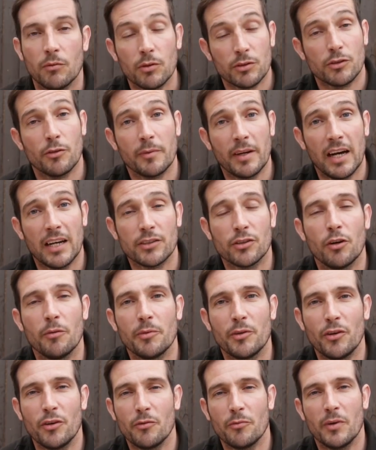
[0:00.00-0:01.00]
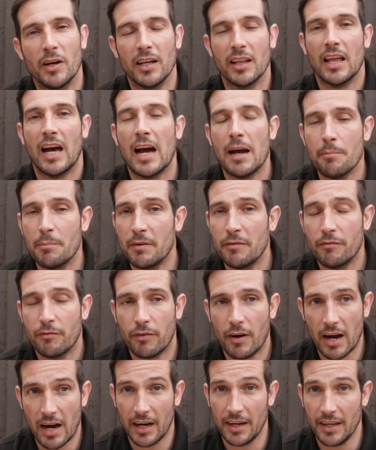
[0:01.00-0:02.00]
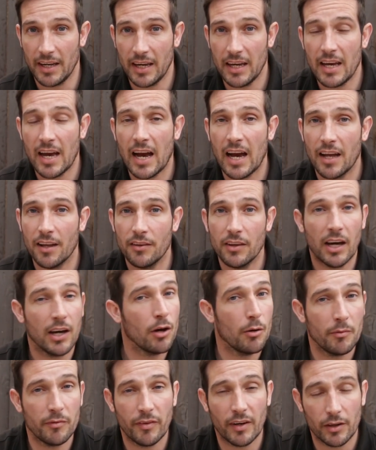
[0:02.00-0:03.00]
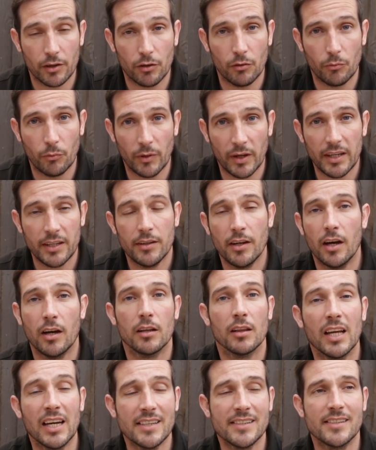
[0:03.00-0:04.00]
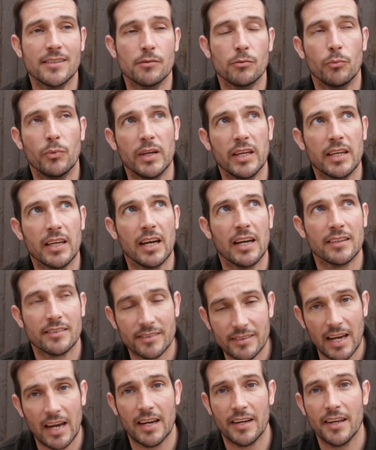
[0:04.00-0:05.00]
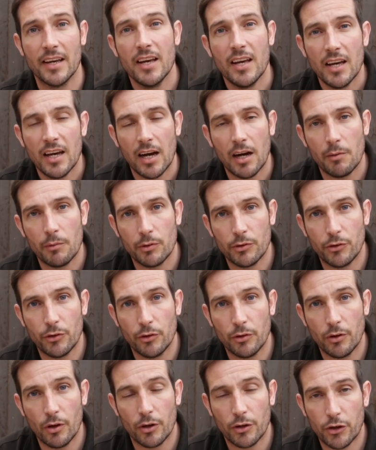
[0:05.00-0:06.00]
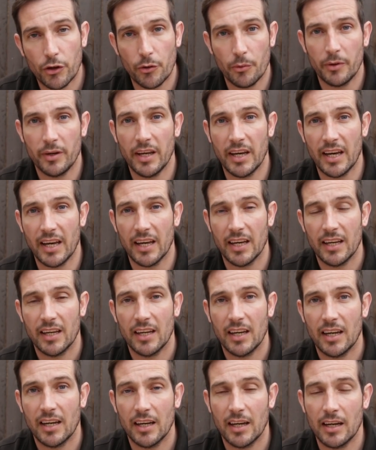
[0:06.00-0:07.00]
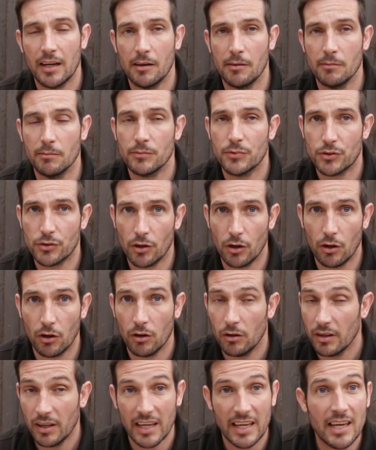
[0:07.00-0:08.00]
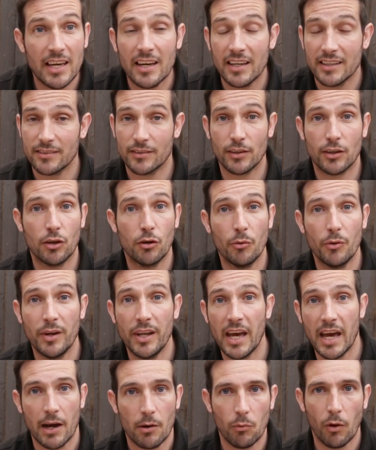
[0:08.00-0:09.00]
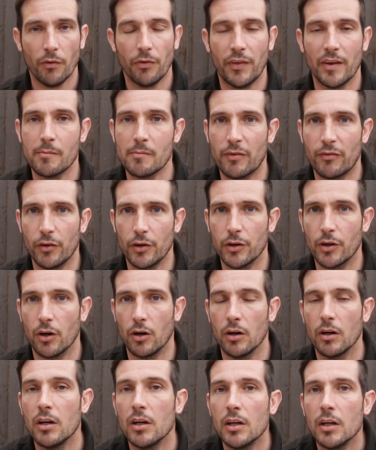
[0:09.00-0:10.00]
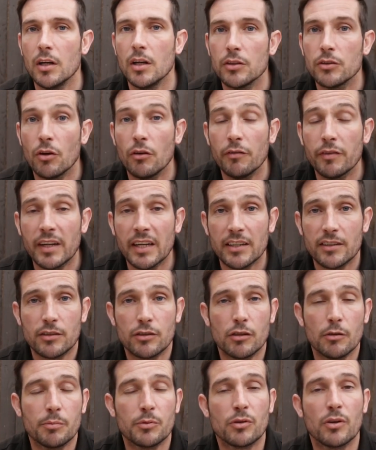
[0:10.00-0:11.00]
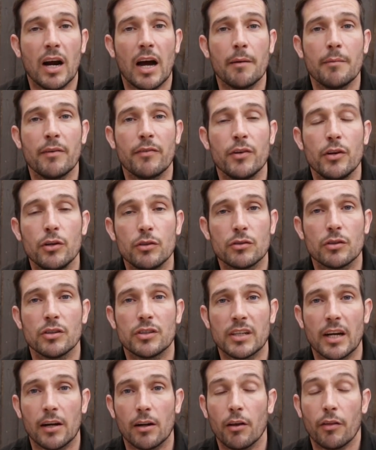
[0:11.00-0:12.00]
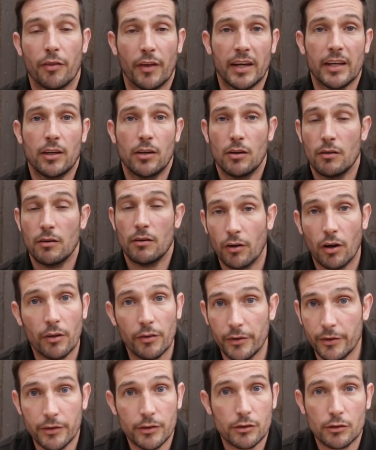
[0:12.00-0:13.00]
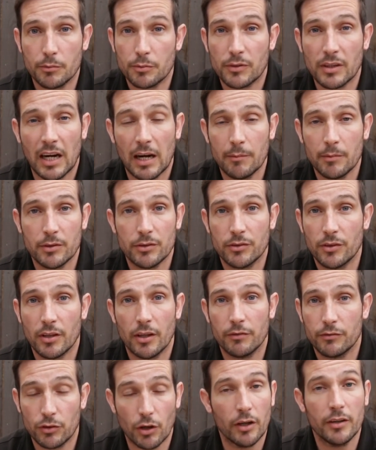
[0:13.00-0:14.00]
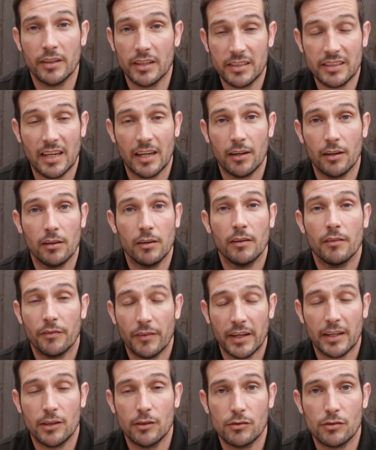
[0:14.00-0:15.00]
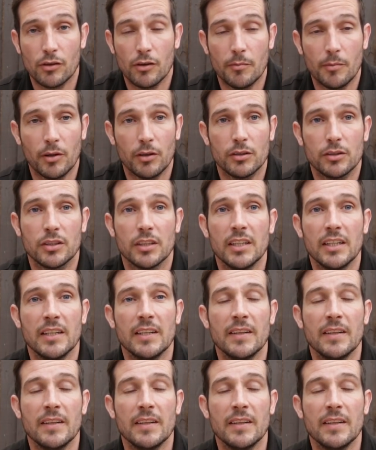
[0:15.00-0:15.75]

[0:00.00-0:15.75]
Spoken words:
What's up guys, hope you're doing well. Happy Friday, and I hope you've had a good week. Now last week I said I would do a Q&A, so here is the Q&A. One thing before you go, don't forget to subscribe if you're new to the channel. Thank you for all the new subscribers that have joined the channel, thank you so much.